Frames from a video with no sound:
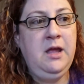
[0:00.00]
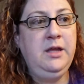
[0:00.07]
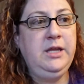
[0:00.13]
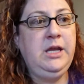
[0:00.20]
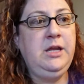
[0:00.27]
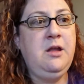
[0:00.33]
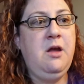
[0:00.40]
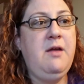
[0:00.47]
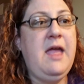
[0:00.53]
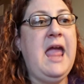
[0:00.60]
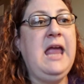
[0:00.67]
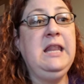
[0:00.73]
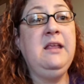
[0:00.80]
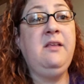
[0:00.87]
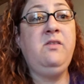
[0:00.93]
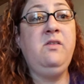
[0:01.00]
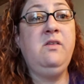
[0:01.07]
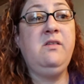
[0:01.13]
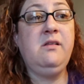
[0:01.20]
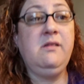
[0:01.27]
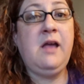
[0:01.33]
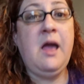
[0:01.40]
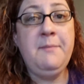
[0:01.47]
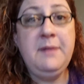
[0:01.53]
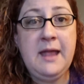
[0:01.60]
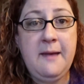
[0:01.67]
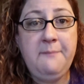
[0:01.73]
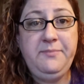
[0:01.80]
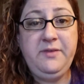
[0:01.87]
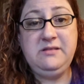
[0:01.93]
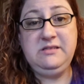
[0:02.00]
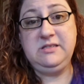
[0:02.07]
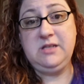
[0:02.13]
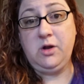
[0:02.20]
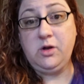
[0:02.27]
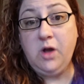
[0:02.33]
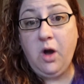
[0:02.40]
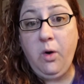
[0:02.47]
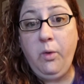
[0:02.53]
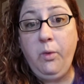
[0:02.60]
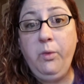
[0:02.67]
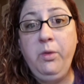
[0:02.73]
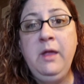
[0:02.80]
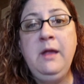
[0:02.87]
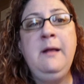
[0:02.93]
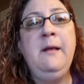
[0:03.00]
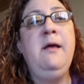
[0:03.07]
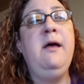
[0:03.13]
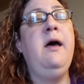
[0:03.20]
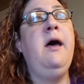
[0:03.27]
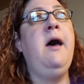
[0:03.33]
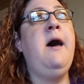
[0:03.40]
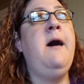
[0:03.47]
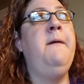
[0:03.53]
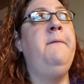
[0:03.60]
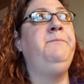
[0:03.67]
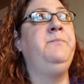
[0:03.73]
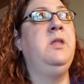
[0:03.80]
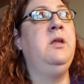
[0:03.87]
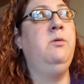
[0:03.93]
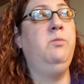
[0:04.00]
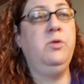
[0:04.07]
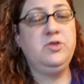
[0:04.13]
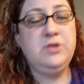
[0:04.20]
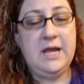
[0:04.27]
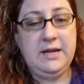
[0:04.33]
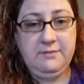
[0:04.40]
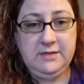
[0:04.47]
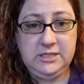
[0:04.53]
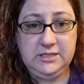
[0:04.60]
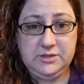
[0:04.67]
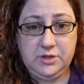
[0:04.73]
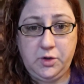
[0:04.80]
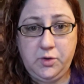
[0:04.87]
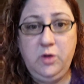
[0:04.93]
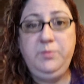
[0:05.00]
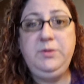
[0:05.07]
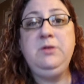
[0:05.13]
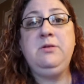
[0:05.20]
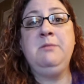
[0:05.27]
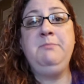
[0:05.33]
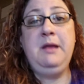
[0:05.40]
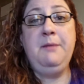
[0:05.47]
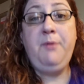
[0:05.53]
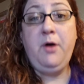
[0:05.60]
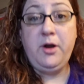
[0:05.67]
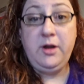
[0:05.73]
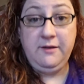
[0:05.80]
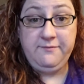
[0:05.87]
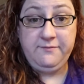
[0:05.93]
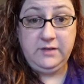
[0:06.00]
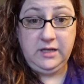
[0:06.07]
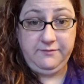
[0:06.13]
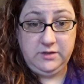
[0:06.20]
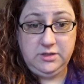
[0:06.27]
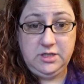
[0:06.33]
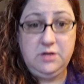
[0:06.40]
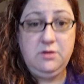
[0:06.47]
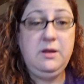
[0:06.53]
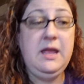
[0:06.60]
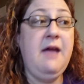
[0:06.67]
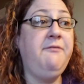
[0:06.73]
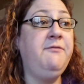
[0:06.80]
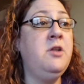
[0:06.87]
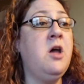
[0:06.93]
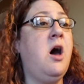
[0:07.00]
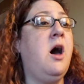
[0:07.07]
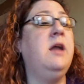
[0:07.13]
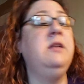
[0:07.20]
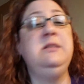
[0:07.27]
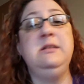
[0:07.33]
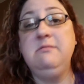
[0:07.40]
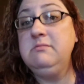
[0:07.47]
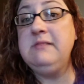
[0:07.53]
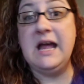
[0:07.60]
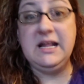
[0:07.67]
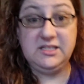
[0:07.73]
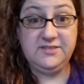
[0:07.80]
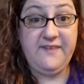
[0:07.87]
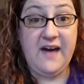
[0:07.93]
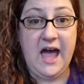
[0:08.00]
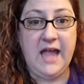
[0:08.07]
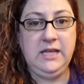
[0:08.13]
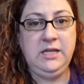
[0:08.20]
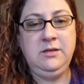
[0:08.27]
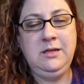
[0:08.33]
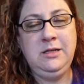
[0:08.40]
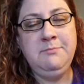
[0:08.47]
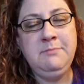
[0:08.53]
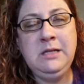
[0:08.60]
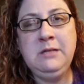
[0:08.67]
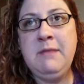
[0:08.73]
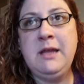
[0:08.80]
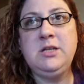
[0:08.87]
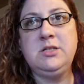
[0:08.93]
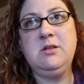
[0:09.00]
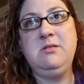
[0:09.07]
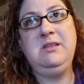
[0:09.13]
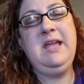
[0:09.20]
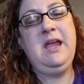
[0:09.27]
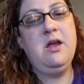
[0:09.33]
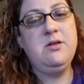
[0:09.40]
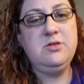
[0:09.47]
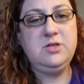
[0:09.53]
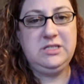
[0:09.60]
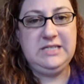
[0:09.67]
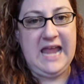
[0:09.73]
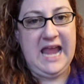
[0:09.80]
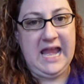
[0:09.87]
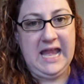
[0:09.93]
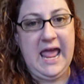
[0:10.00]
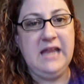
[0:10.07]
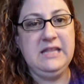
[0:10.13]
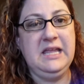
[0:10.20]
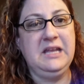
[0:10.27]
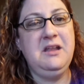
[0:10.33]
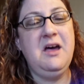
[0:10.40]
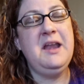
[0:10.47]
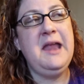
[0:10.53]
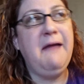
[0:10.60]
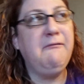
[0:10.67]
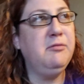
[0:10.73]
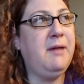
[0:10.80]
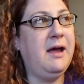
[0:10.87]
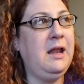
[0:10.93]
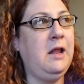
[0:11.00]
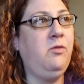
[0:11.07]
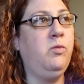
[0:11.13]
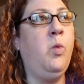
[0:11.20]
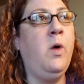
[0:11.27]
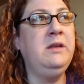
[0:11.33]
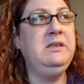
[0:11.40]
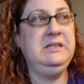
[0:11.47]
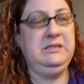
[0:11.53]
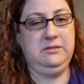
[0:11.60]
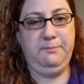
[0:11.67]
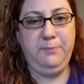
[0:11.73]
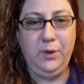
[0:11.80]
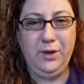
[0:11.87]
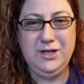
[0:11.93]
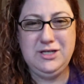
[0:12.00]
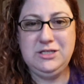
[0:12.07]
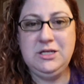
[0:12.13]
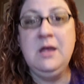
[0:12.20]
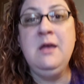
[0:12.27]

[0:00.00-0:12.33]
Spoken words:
you know, hey, this is coming up, this is our goal. We're trying to reach as a group. You can be a part if you do. If not, that's fine. You need to make sure that they understand that not everybody's wanting to push